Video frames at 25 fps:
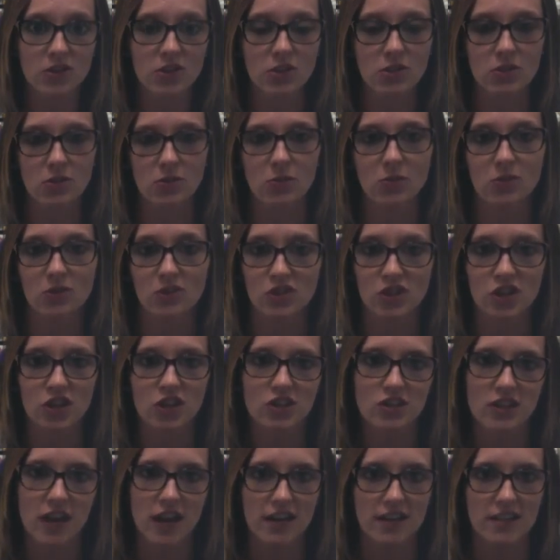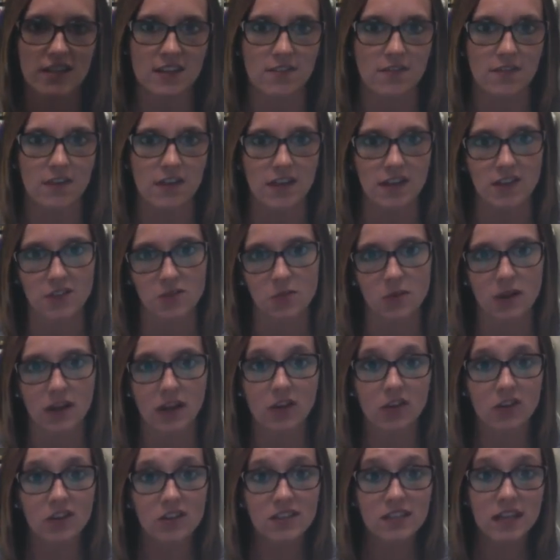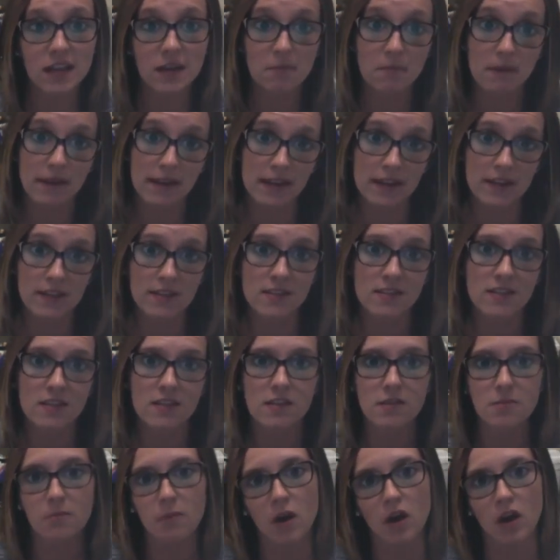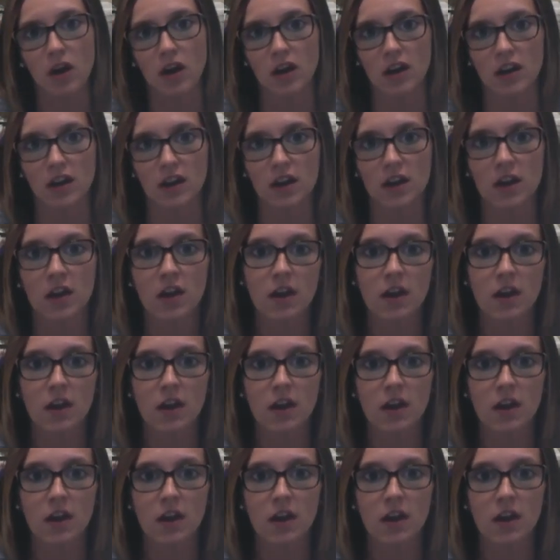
to church activities, when I go to take my kids to the park,